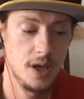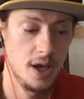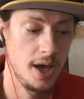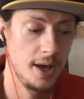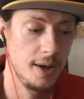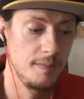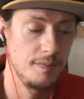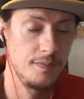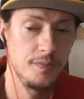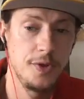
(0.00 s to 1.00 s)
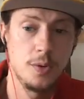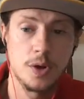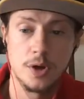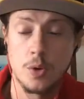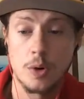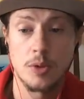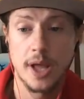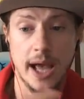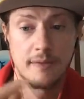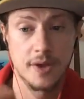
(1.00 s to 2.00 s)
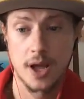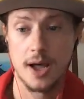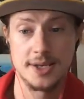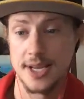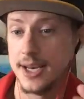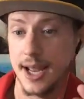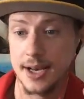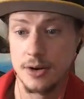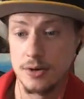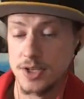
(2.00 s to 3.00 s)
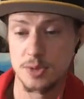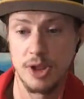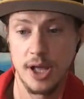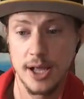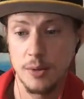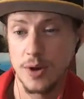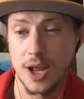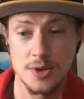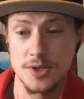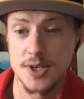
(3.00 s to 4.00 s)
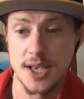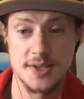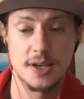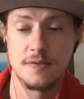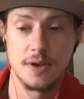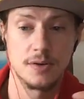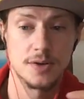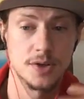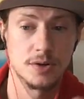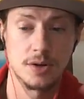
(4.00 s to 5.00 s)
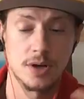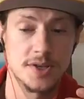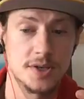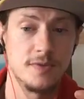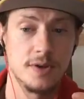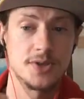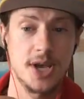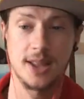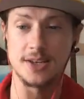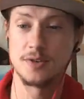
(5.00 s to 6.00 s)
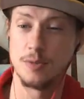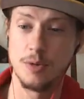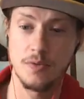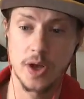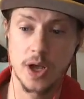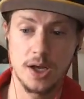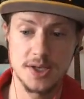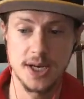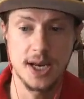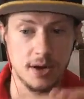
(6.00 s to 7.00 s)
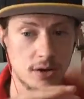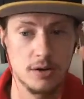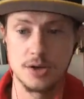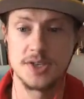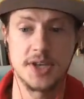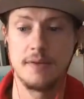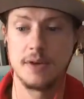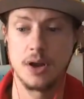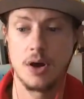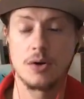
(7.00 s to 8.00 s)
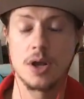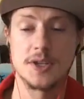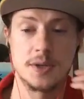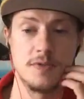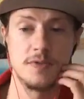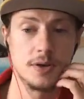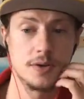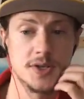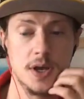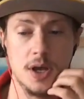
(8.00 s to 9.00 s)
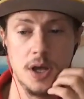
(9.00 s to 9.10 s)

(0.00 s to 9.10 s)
You could normally have the content editor displaying. When I use ACF fields or custom fields, I like to remove the content editor and just have it all custom fields.